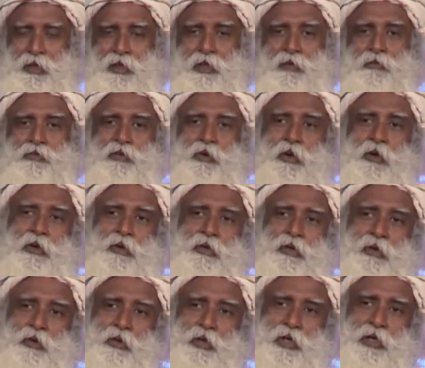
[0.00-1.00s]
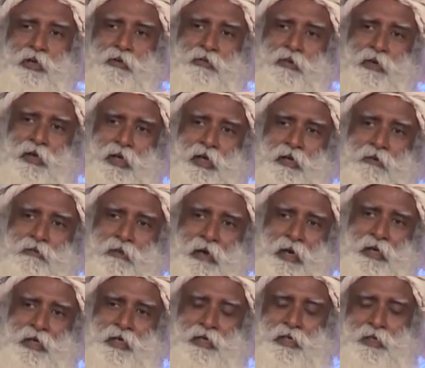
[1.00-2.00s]
If you're looking for an
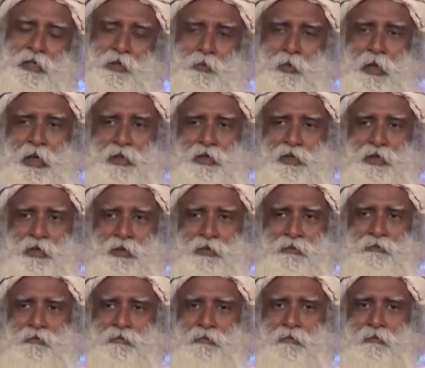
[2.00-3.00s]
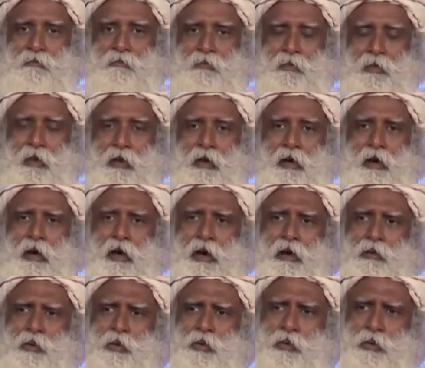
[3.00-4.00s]
infinite expansion,
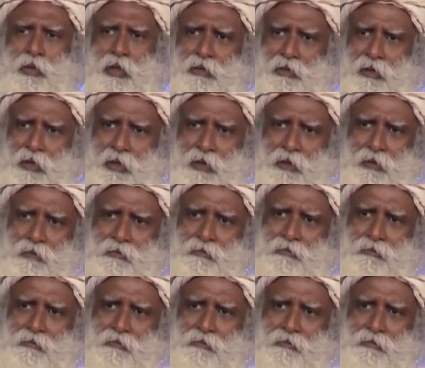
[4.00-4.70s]
how do you get there?